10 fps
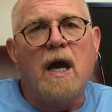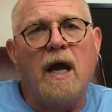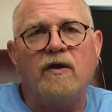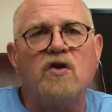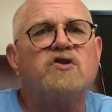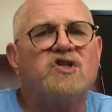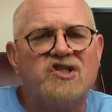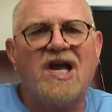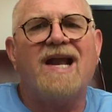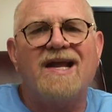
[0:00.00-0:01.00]
And you're
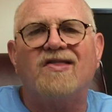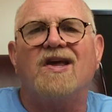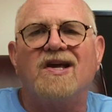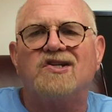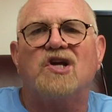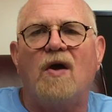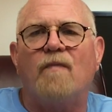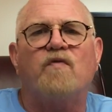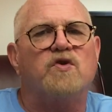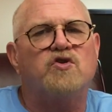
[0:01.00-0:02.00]
setting things
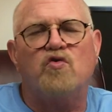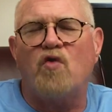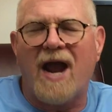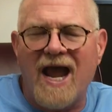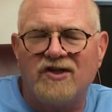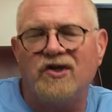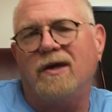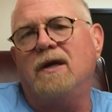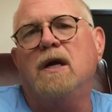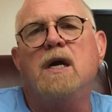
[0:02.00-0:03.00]
up for
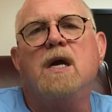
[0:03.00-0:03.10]
tragedy